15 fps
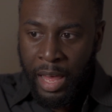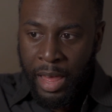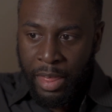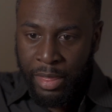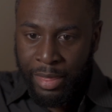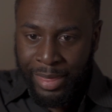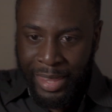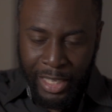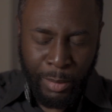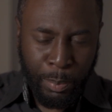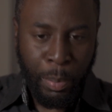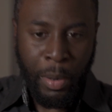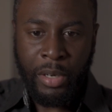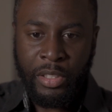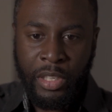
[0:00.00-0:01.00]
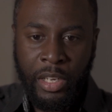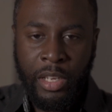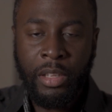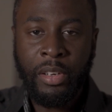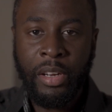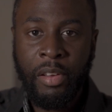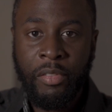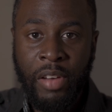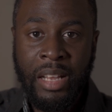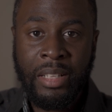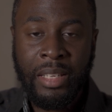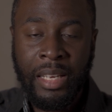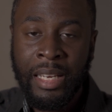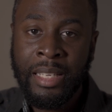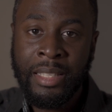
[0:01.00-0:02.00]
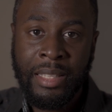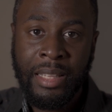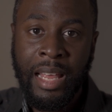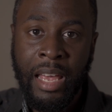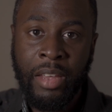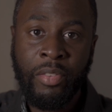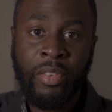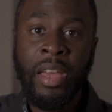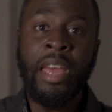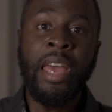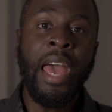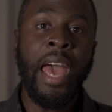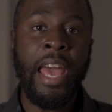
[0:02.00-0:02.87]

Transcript: this particular event in his life,